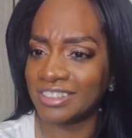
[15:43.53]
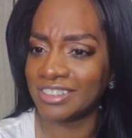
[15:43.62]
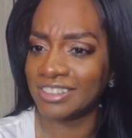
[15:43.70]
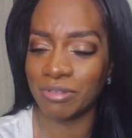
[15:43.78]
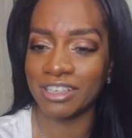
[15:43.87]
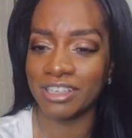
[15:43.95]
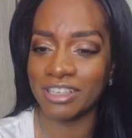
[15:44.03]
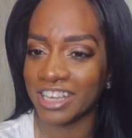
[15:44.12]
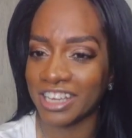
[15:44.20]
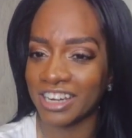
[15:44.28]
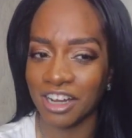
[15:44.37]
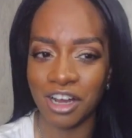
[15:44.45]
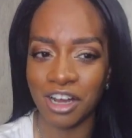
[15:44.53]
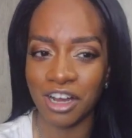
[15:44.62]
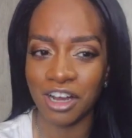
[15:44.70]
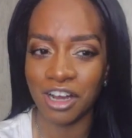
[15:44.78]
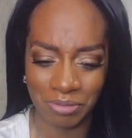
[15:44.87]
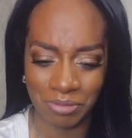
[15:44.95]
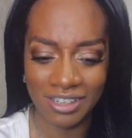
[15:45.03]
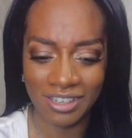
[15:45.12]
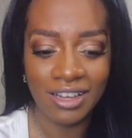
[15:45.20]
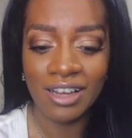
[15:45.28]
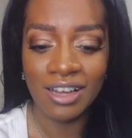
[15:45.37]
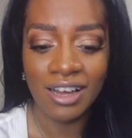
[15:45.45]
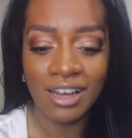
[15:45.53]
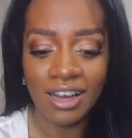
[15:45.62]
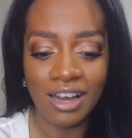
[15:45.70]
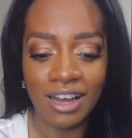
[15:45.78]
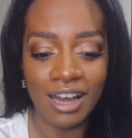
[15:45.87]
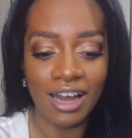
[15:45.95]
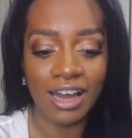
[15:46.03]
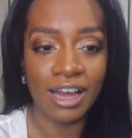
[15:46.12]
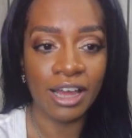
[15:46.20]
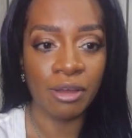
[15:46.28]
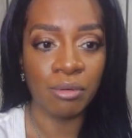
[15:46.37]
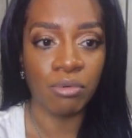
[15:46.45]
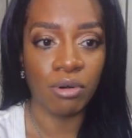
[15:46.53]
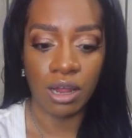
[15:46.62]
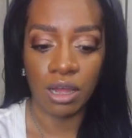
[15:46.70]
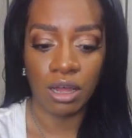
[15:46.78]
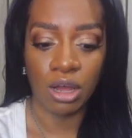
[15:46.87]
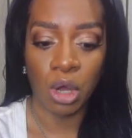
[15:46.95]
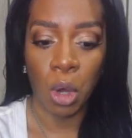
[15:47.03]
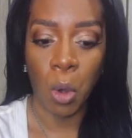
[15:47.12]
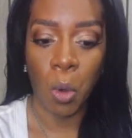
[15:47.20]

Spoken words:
let me look it up. Eyebrow.